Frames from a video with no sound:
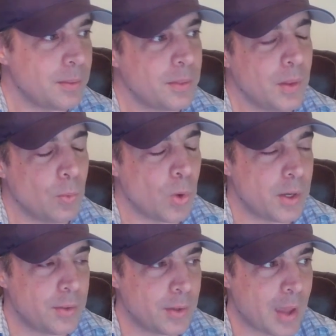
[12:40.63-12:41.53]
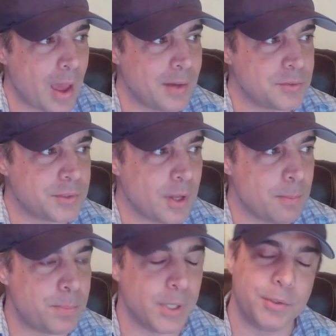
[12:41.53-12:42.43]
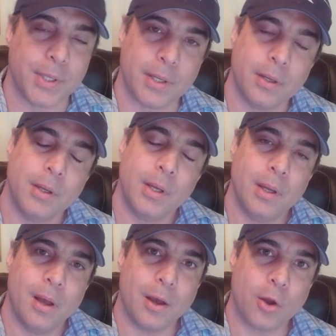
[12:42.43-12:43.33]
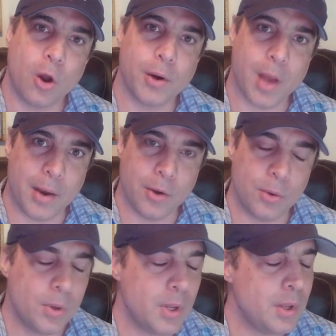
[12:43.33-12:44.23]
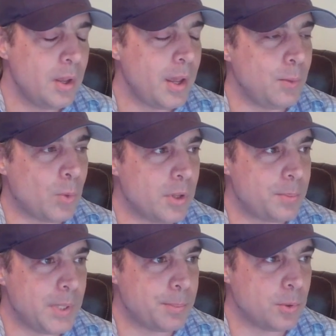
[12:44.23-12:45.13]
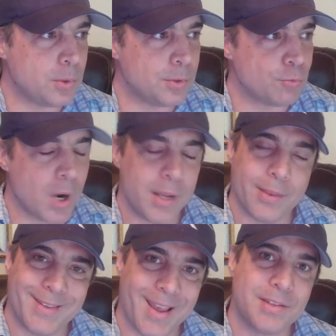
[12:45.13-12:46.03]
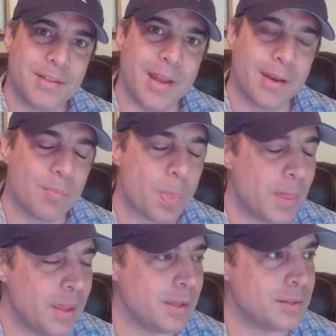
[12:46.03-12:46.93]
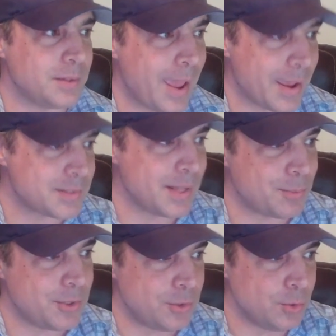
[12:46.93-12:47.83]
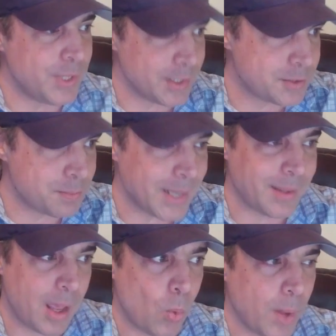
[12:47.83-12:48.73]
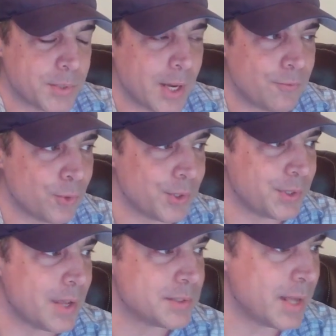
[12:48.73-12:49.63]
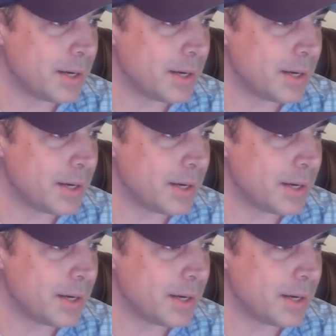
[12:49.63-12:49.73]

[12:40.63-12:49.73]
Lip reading: one of the guys building Cardano, and one of the people running the testnet, is asked them to do this, make that website for the testnet.